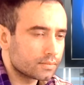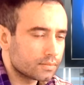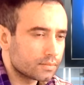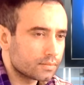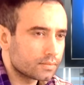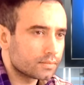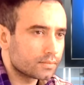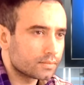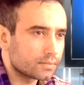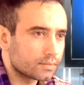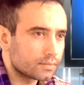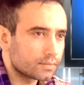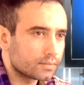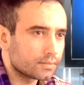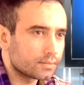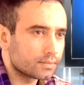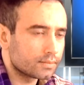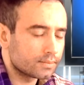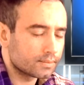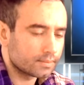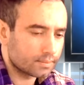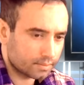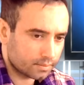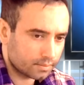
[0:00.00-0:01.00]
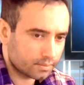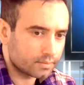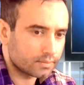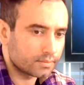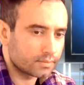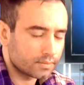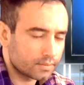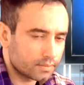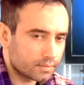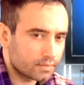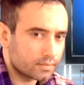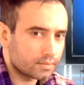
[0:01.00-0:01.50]

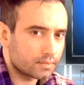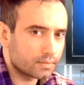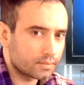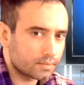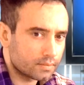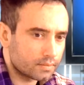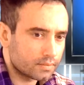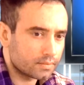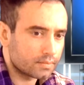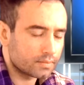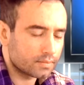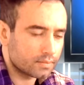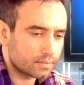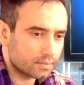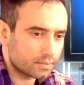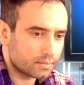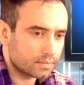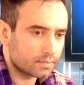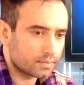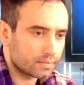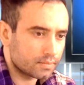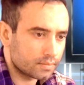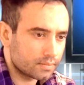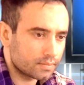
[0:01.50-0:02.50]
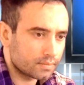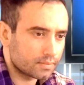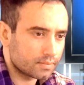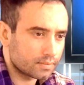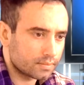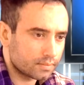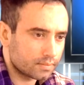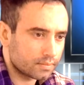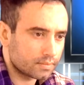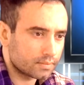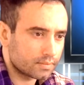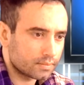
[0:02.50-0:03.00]

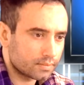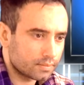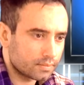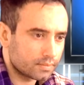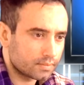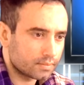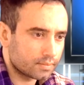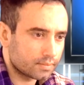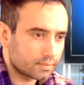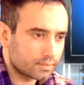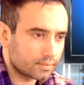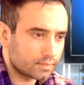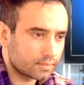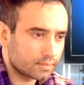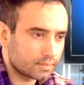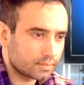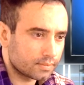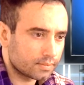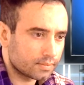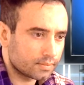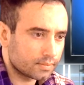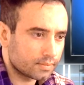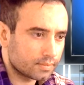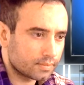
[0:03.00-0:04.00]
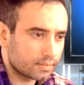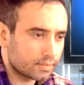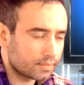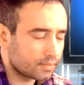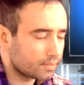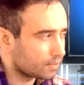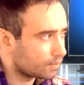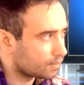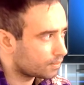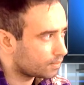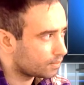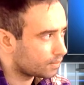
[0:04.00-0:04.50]

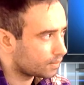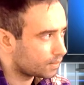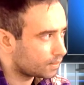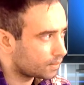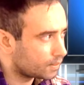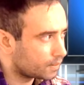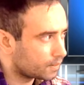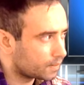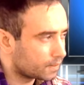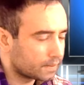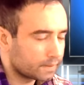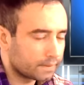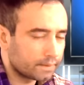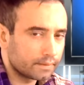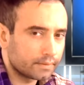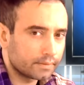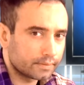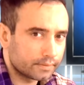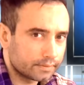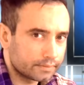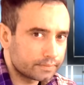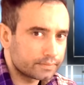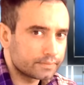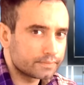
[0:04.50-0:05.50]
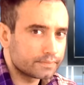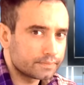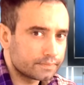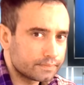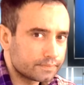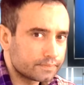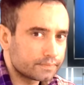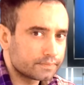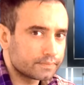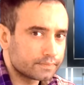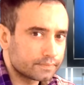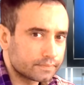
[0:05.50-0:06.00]

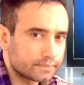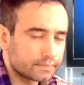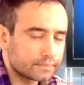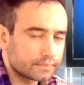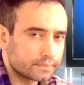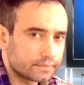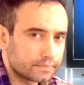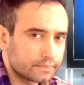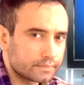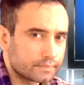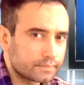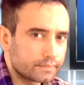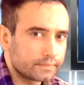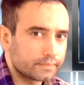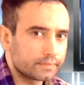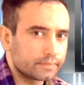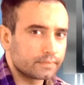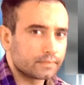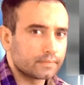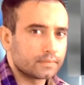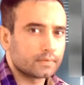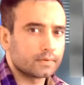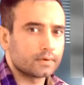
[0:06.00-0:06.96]
The person shown says nothing.